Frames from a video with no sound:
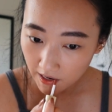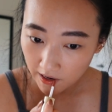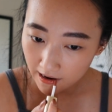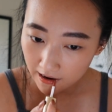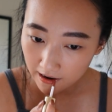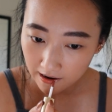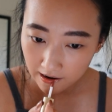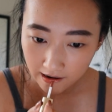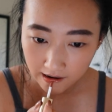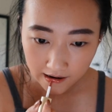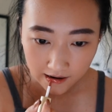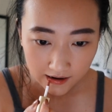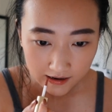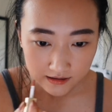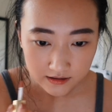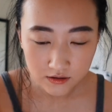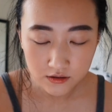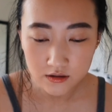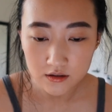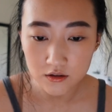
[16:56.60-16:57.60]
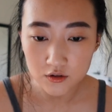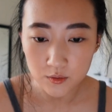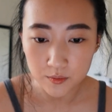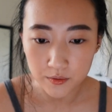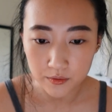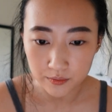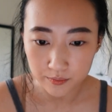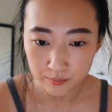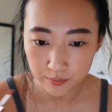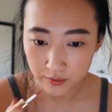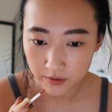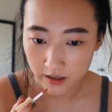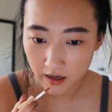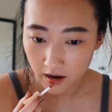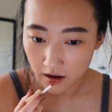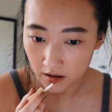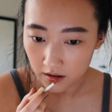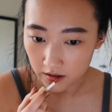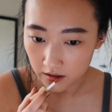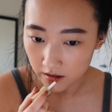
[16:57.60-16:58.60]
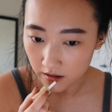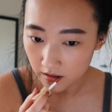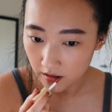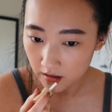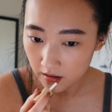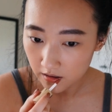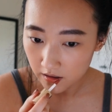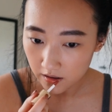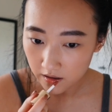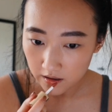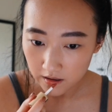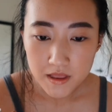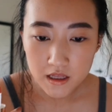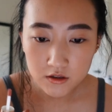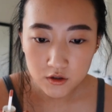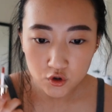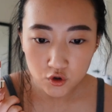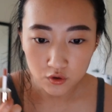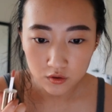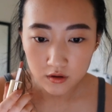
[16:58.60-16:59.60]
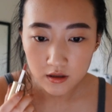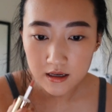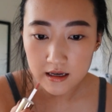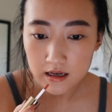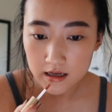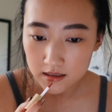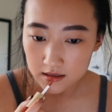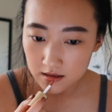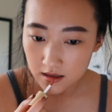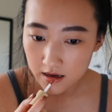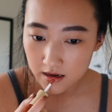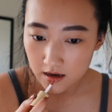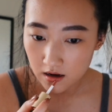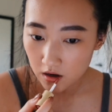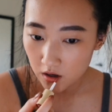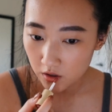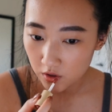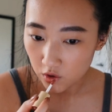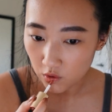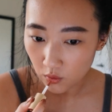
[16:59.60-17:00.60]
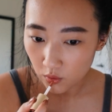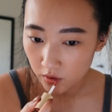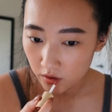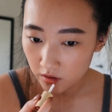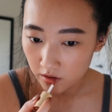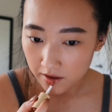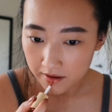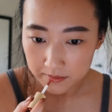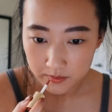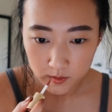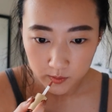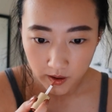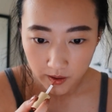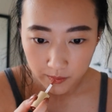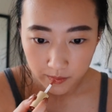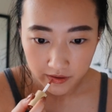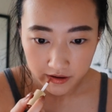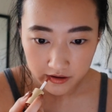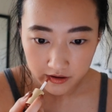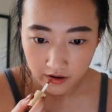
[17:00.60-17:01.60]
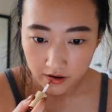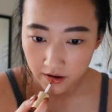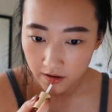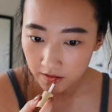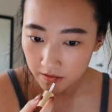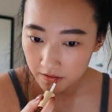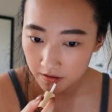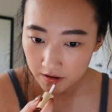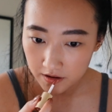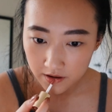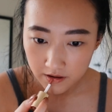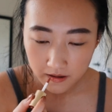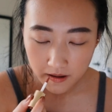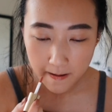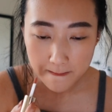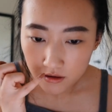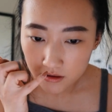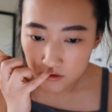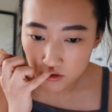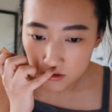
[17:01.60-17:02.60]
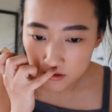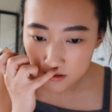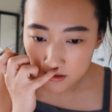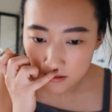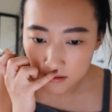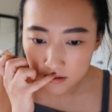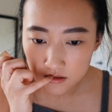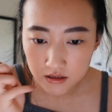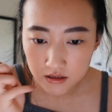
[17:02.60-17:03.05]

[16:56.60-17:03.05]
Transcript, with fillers: Ugh, this is such a pretty color. This truly is like a Your Lips But Better color. It just kind of